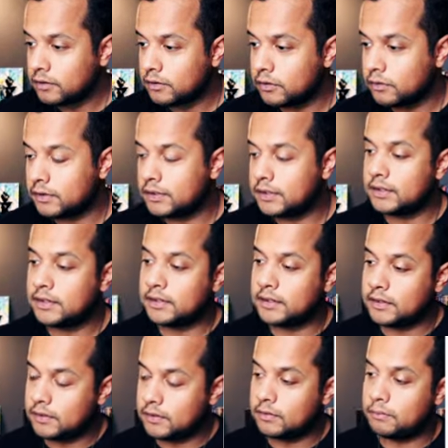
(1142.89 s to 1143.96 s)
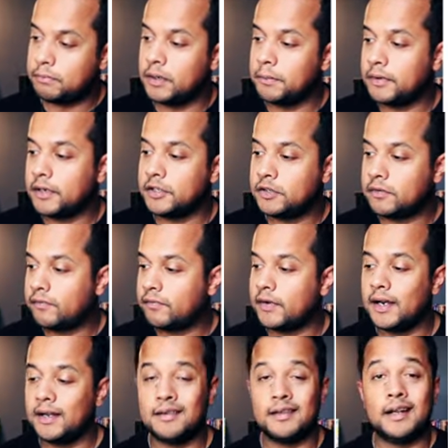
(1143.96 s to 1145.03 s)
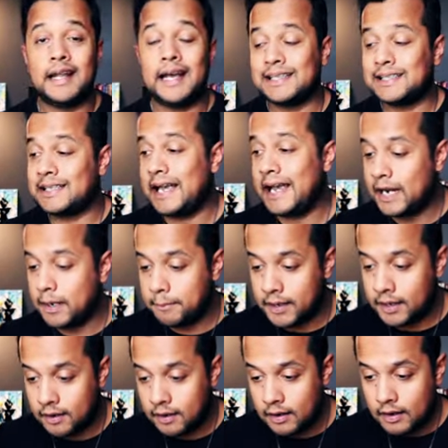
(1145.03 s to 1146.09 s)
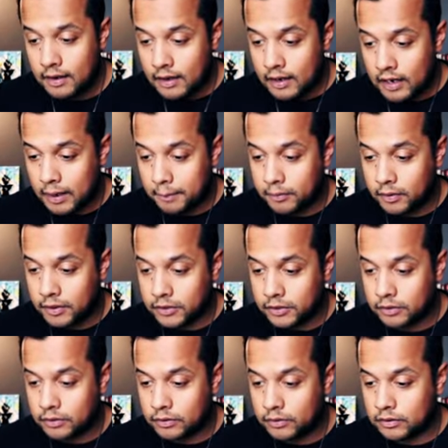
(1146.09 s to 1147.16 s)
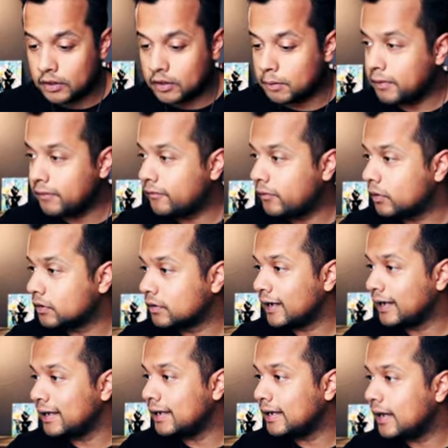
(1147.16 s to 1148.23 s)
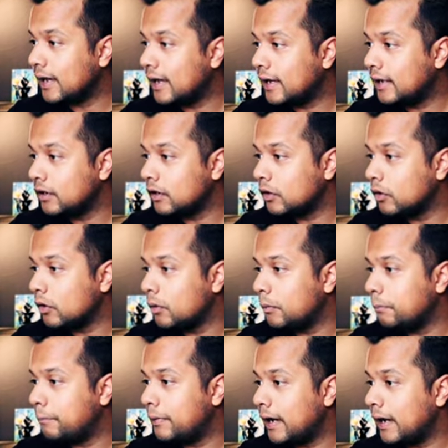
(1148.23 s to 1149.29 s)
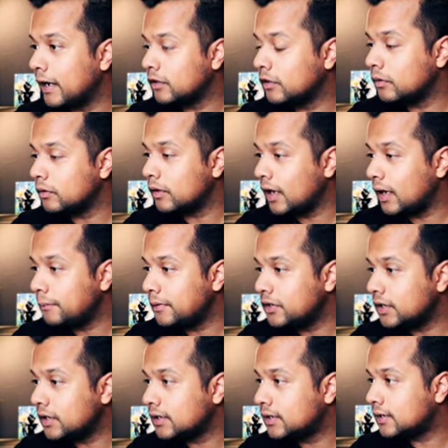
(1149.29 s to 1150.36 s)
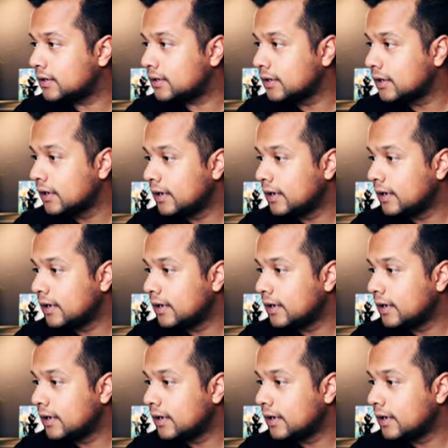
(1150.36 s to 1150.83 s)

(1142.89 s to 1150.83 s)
to pretty much find the next anime. I'm going to click on my folder again, go back to images,